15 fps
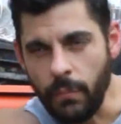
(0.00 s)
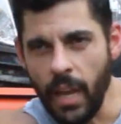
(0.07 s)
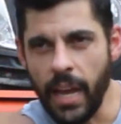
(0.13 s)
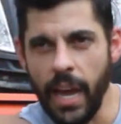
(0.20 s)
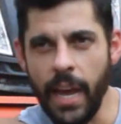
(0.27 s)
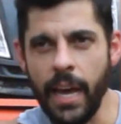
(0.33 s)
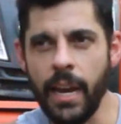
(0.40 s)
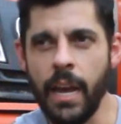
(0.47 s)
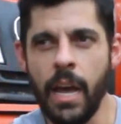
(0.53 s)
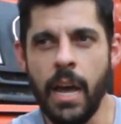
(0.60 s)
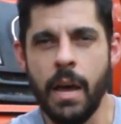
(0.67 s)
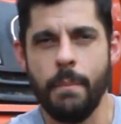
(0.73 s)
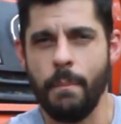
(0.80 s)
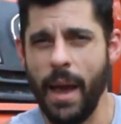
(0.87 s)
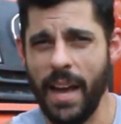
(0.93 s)
And
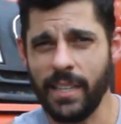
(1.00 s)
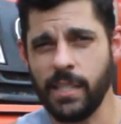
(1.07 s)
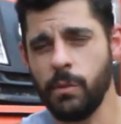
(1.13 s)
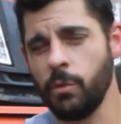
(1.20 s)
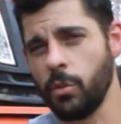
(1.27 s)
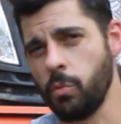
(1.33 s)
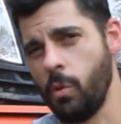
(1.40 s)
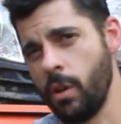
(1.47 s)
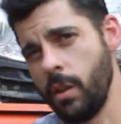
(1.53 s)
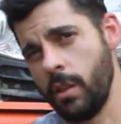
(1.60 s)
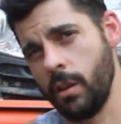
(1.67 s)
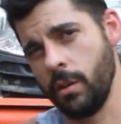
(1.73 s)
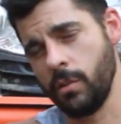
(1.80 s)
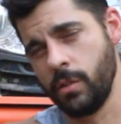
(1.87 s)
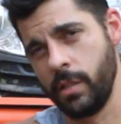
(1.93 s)
Massey was one of
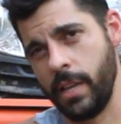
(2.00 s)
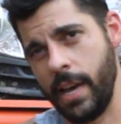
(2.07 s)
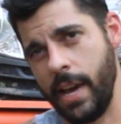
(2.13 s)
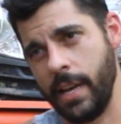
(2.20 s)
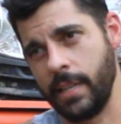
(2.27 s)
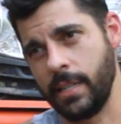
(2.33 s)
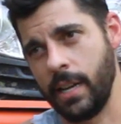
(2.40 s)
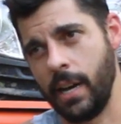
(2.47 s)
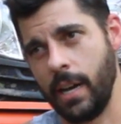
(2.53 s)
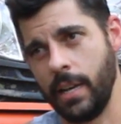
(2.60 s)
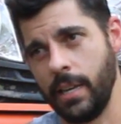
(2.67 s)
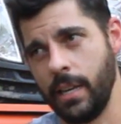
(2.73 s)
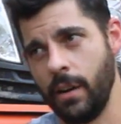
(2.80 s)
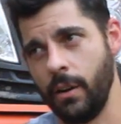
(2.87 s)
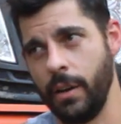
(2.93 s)
those that,
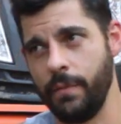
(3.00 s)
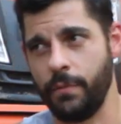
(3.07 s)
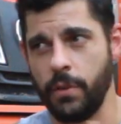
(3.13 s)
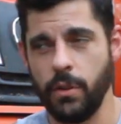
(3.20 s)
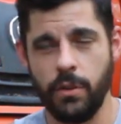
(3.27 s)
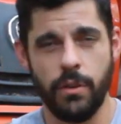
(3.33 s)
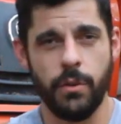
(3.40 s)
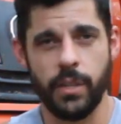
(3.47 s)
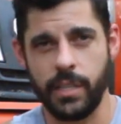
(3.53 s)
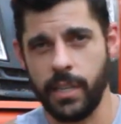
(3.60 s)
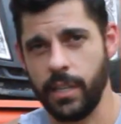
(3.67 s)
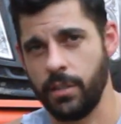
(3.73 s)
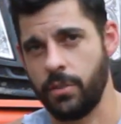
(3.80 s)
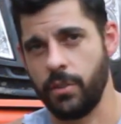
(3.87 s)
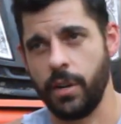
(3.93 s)
you know, if you knew its
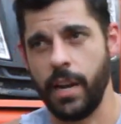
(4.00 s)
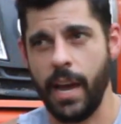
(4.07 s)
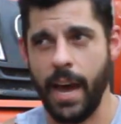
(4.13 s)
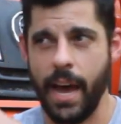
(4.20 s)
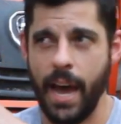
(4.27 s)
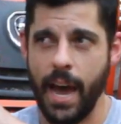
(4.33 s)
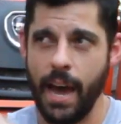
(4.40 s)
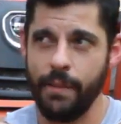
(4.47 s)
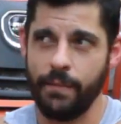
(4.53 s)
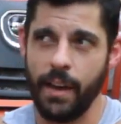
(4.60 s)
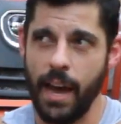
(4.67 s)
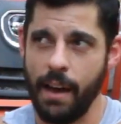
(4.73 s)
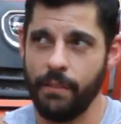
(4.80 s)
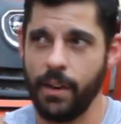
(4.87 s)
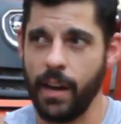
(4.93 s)
history, I've
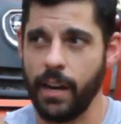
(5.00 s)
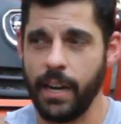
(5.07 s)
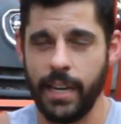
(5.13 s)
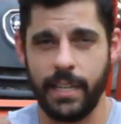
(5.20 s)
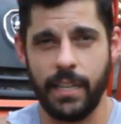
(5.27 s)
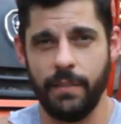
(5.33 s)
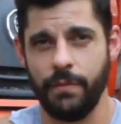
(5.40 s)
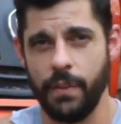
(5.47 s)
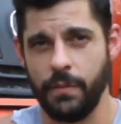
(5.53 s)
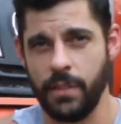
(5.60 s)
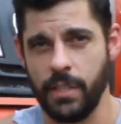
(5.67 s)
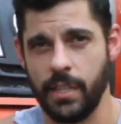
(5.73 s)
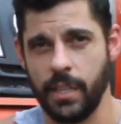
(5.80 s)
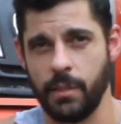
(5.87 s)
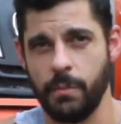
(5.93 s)
got a
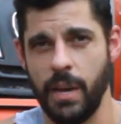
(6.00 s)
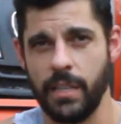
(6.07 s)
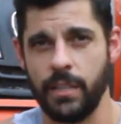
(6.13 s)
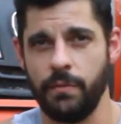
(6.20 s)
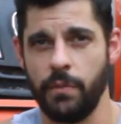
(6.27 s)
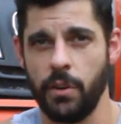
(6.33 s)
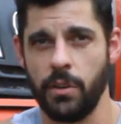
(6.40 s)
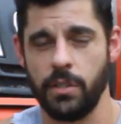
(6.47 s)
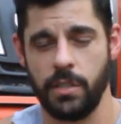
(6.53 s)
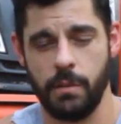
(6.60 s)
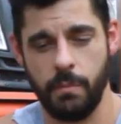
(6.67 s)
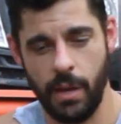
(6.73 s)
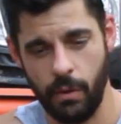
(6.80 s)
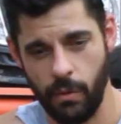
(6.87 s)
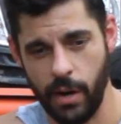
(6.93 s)
1956 Massey
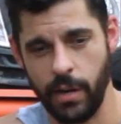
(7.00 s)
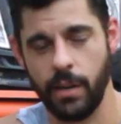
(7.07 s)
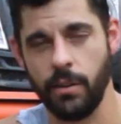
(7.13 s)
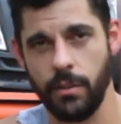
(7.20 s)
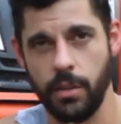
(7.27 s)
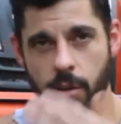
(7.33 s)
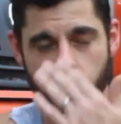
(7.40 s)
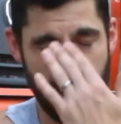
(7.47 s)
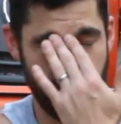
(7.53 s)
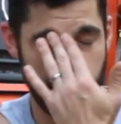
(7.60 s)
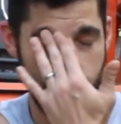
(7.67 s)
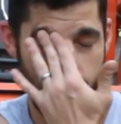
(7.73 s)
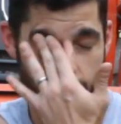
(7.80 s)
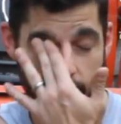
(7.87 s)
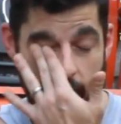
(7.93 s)
Ferguson made right here in the
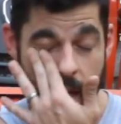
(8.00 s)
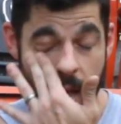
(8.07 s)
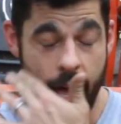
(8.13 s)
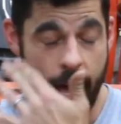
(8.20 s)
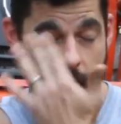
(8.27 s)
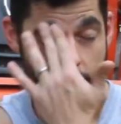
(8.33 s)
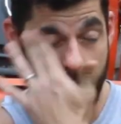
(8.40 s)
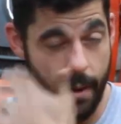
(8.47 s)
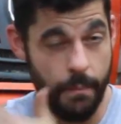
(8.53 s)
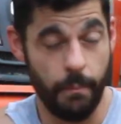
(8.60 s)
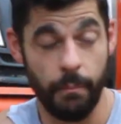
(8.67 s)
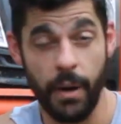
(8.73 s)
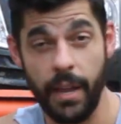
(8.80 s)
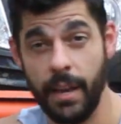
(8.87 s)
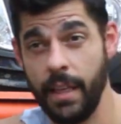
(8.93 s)
USA,
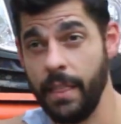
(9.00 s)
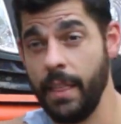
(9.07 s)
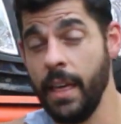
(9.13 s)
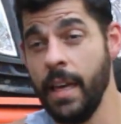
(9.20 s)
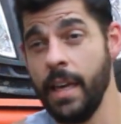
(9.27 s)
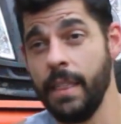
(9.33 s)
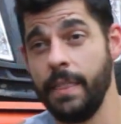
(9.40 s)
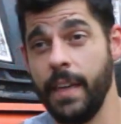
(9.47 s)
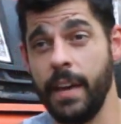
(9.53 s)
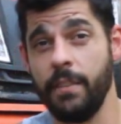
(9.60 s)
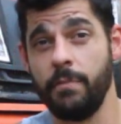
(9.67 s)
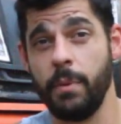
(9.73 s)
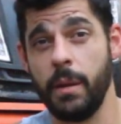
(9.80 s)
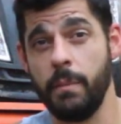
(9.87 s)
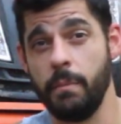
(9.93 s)
but they
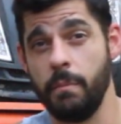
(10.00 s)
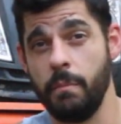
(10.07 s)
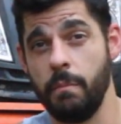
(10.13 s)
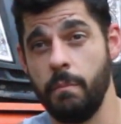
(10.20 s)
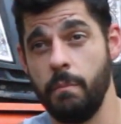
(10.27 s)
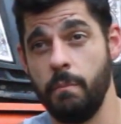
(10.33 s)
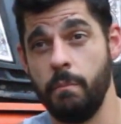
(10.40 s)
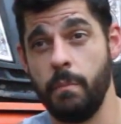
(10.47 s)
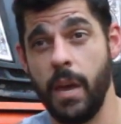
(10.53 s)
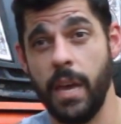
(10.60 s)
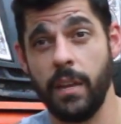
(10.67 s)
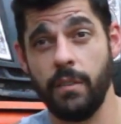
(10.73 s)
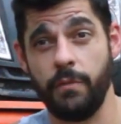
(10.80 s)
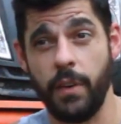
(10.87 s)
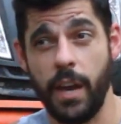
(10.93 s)
have been
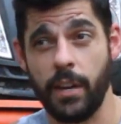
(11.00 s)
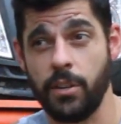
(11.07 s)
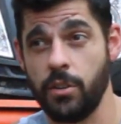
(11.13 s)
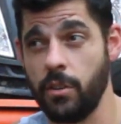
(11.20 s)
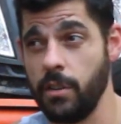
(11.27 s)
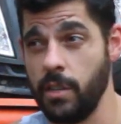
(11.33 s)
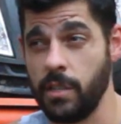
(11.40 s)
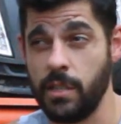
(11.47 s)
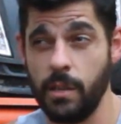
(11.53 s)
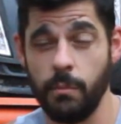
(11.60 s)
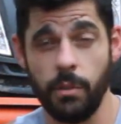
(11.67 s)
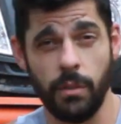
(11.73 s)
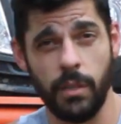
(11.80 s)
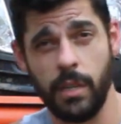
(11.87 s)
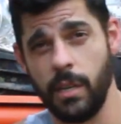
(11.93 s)
manufactured and
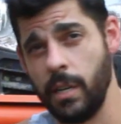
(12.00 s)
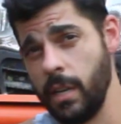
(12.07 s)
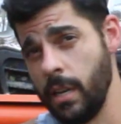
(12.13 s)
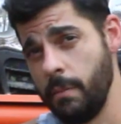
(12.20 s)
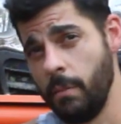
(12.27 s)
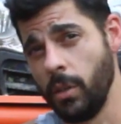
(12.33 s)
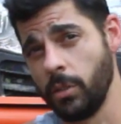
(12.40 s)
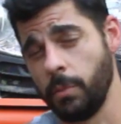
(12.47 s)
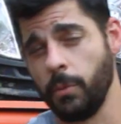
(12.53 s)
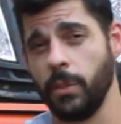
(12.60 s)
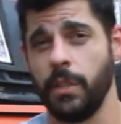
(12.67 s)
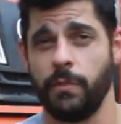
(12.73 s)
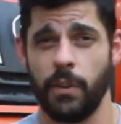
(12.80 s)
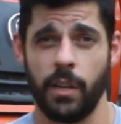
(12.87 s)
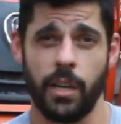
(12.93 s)
assembled in multiple
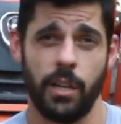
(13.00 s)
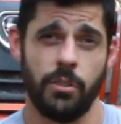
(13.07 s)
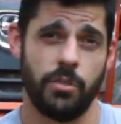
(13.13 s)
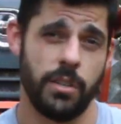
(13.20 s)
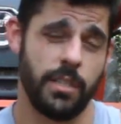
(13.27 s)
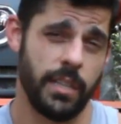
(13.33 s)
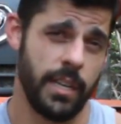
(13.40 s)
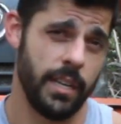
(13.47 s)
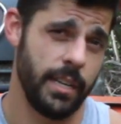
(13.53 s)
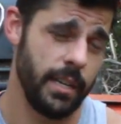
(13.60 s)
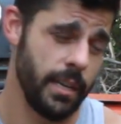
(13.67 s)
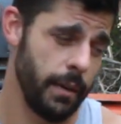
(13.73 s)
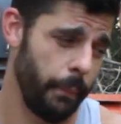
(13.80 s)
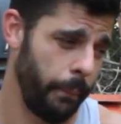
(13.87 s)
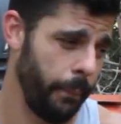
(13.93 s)
different countries,
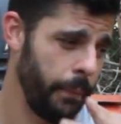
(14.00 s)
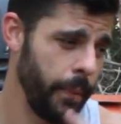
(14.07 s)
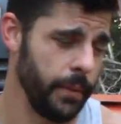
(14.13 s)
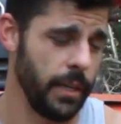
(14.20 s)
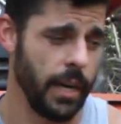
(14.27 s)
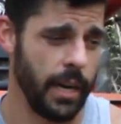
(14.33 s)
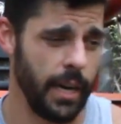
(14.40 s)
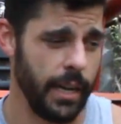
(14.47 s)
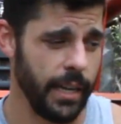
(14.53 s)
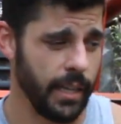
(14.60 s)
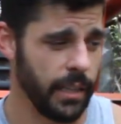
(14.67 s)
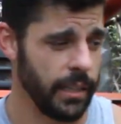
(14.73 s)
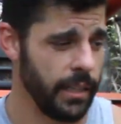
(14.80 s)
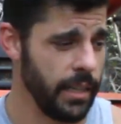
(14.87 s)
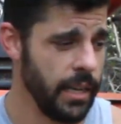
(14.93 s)
India,
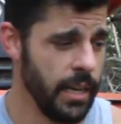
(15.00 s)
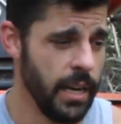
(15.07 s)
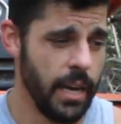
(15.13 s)
England,